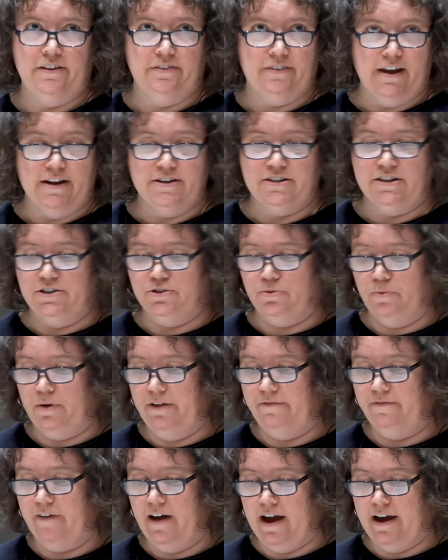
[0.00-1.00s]

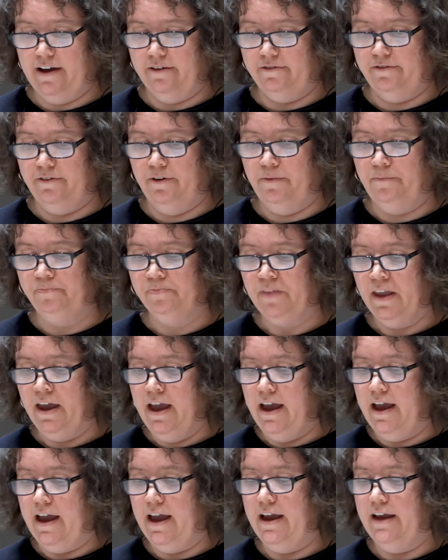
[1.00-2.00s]
1825.
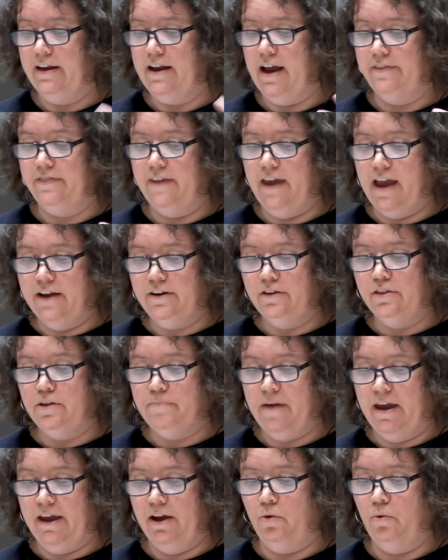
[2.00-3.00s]
And at the end of the
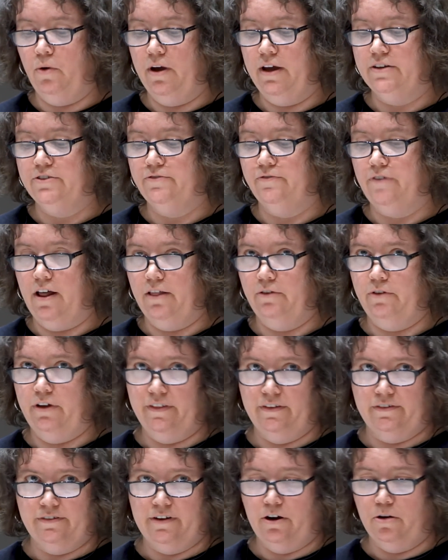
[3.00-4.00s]
banquet,
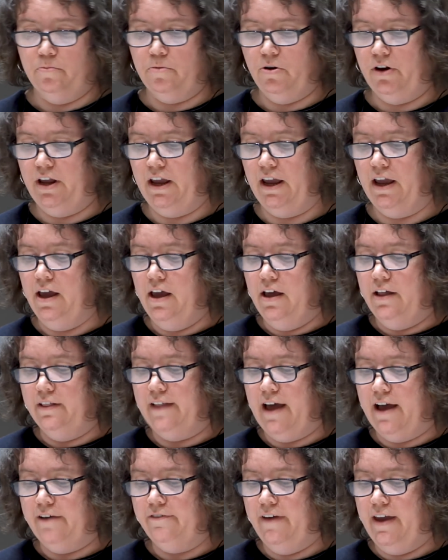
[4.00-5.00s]
following the ceremony,
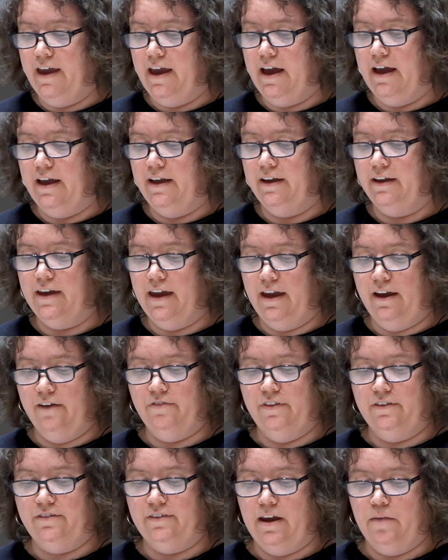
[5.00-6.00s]
Lafayette
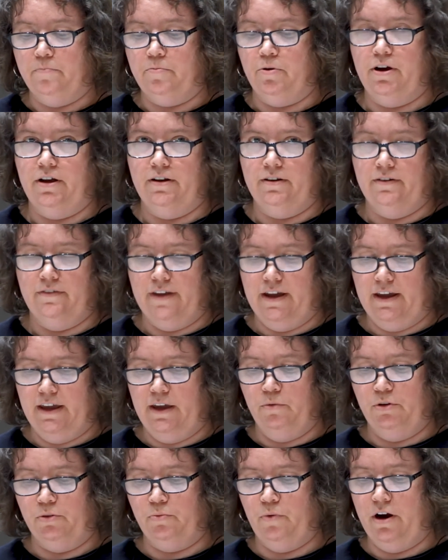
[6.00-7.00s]
gave this apron that
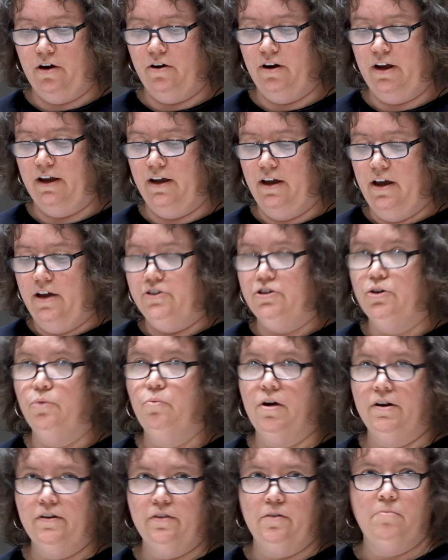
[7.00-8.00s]
he was wearing to
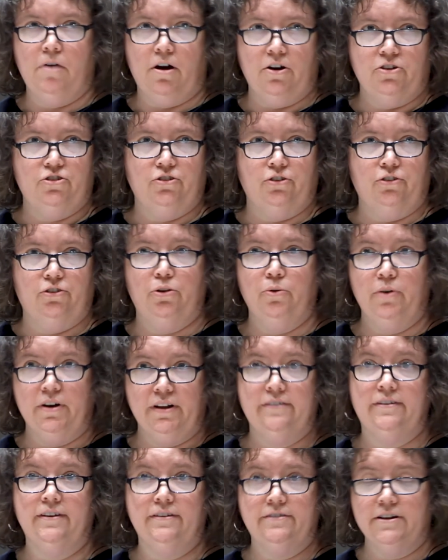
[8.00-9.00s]
one of the marshals who had
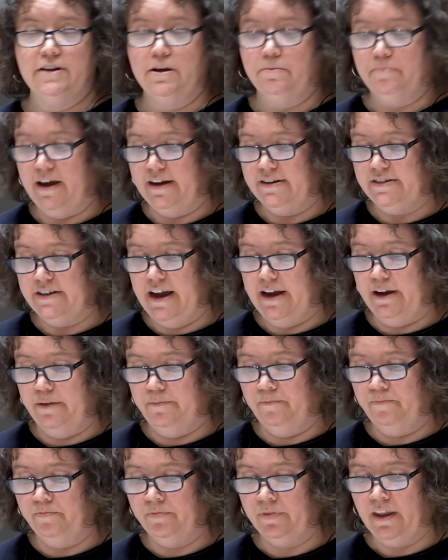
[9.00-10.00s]
assisted him that
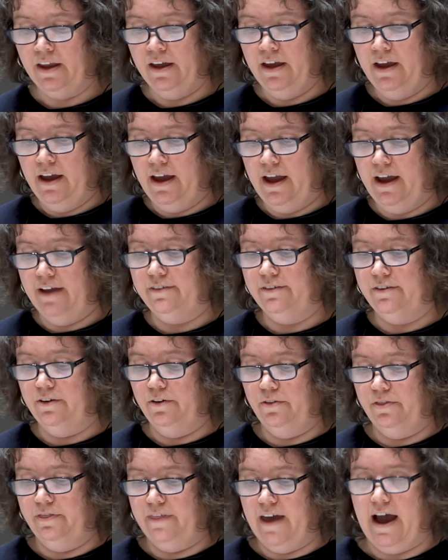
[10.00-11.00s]
day. And
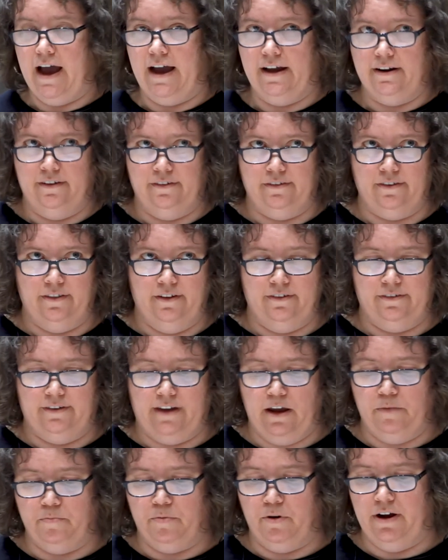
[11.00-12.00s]
so that is this
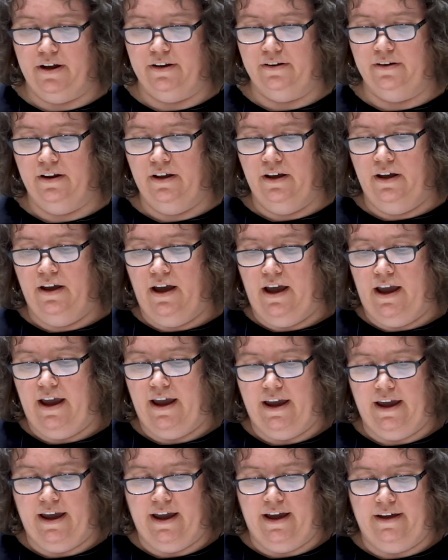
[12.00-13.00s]
apron.
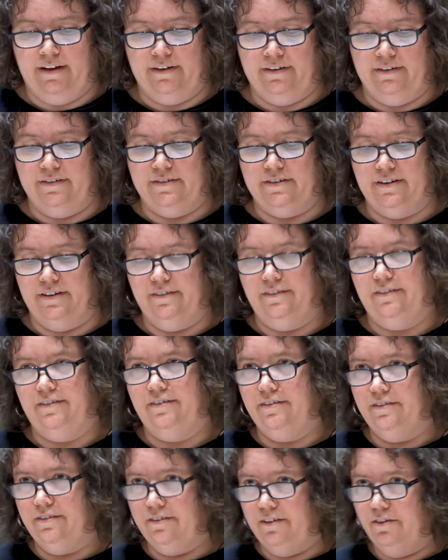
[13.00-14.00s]
And
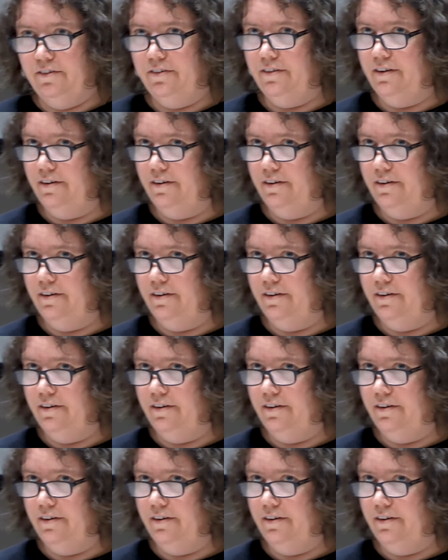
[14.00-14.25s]
so